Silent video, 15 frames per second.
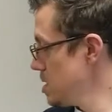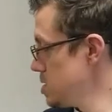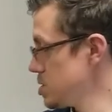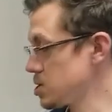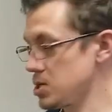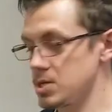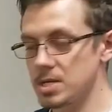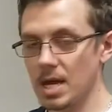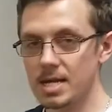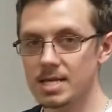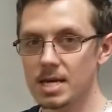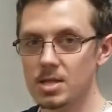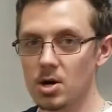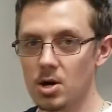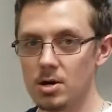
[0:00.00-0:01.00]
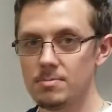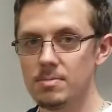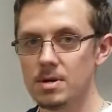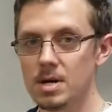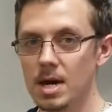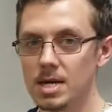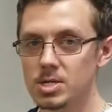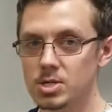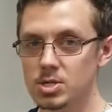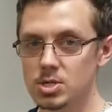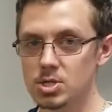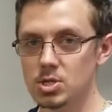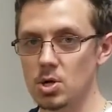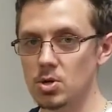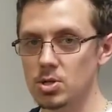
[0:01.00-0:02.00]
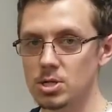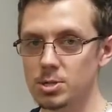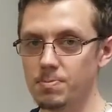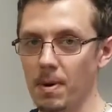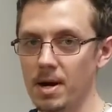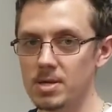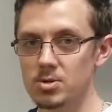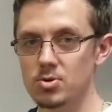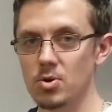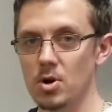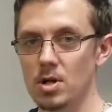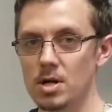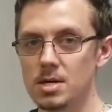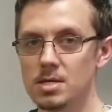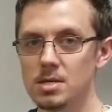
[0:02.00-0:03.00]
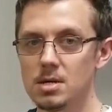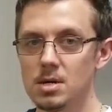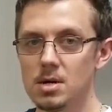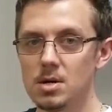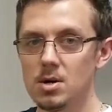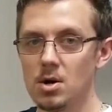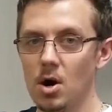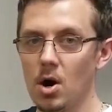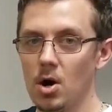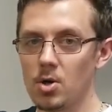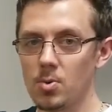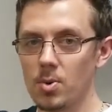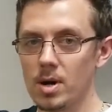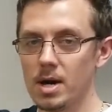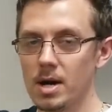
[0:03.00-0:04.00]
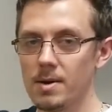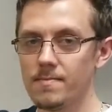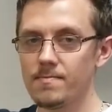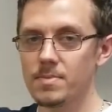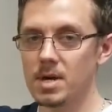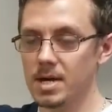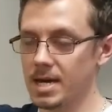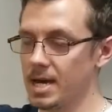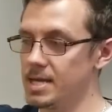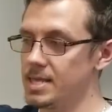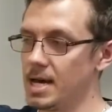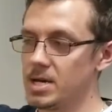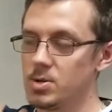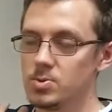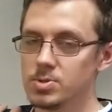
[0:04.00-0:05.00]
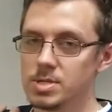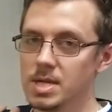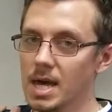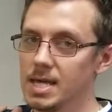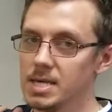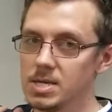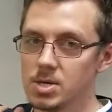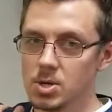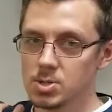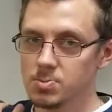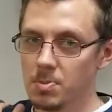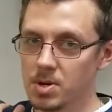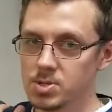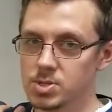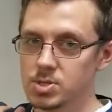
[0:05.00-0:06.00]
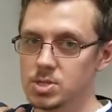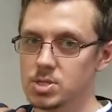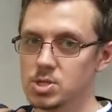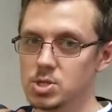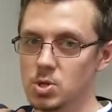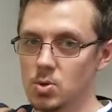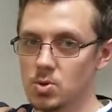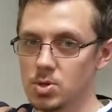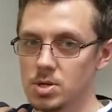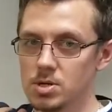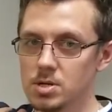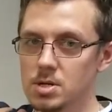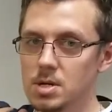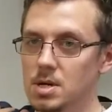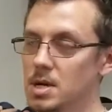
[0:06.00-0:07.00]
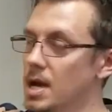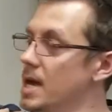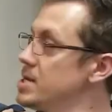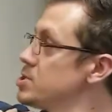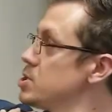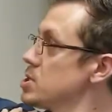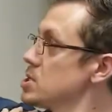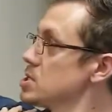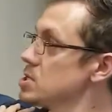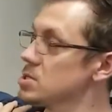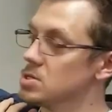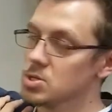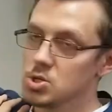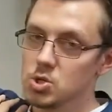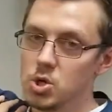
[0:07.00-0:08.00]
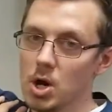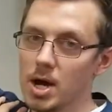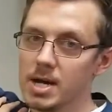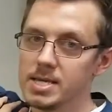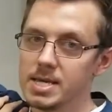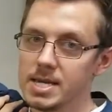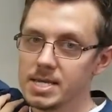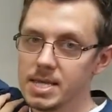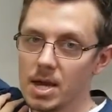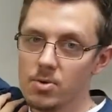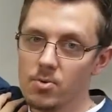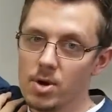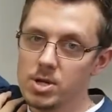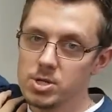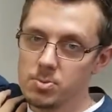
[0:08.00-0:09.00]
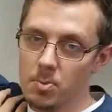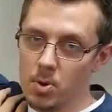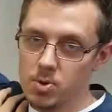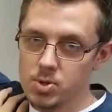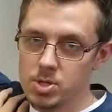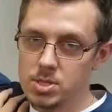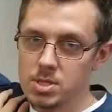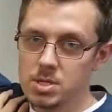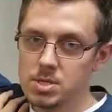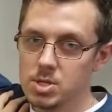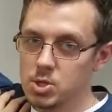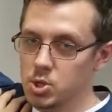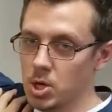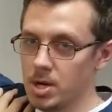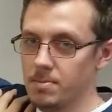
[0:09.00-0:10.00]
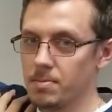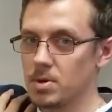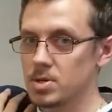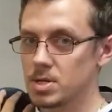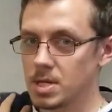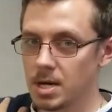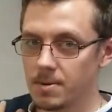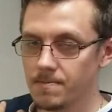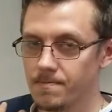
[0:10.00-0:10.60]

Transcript: just going to take that arm and you're just going to slowly spider crawl it all the way up. Again, not using any of those muscles in the shoulder and just trying to get that range of motion to try and build it up.